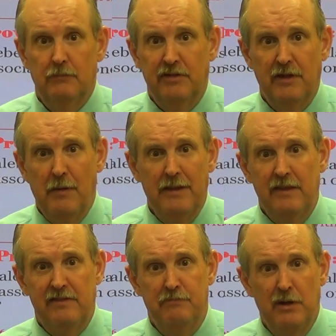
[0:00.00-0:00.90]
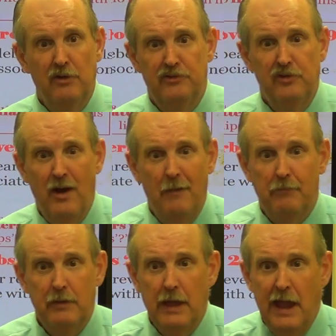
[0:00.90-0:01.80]
But somebody that's built you
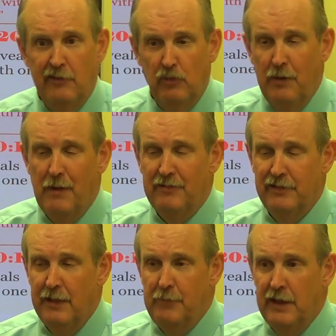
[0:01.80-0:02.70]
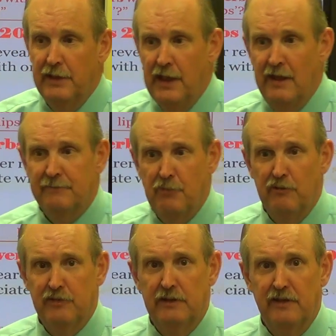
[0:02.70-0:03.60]
up, as we might say, be a yes
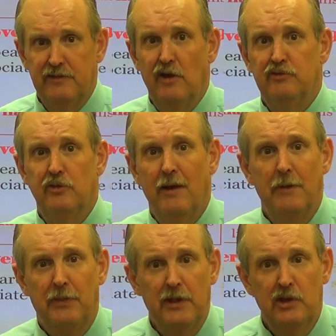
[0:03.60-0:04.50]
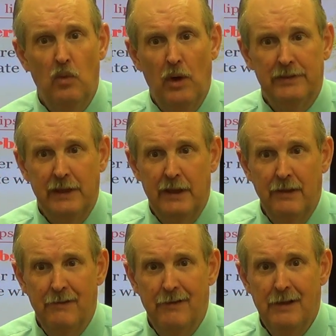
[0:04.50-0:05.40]
person that tells you everything you want to
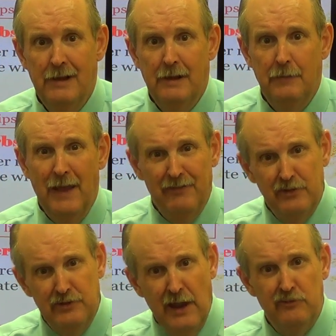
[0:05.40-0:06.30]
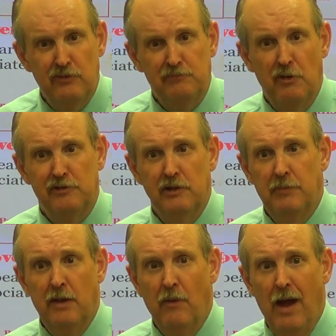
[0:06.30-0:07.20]
hear, that's a dangerous person to
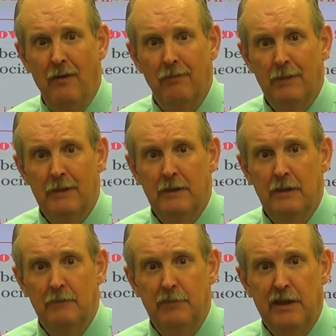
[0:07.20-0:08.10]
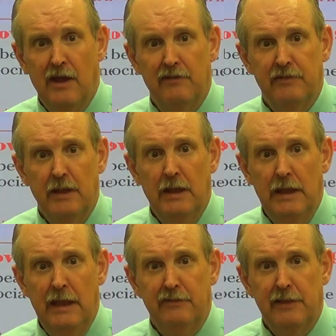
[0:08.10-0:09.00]
be around because
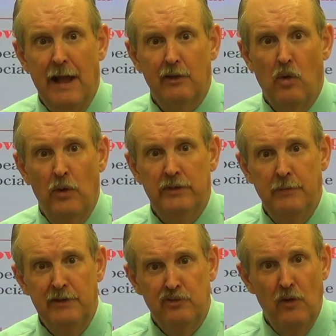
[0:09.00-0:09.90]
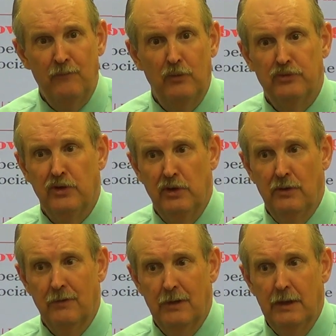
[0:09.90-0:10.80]
he's not going to be truthful to
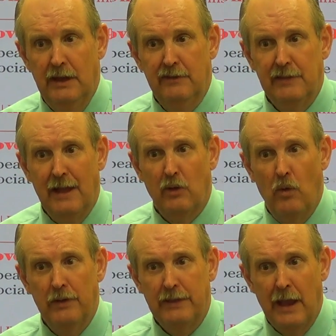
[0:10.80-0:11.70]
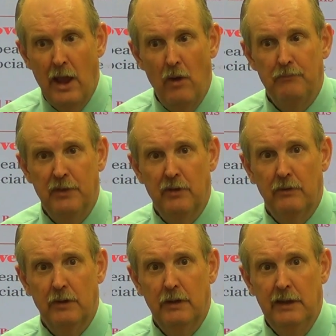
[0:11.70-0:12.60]
you. He's not going to help you.
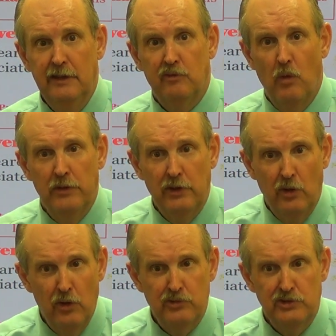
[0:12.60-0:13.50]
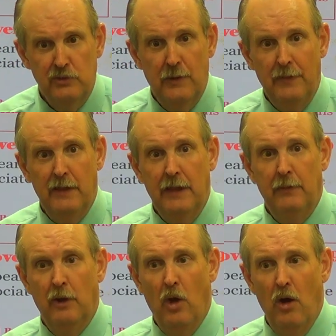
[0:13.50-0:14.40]
He's going to hurt you in the,
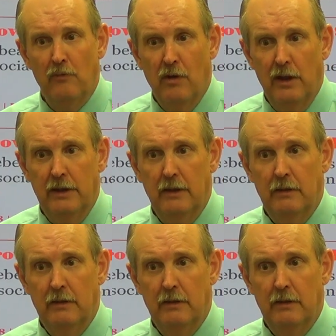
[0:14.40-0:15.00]
in the long run.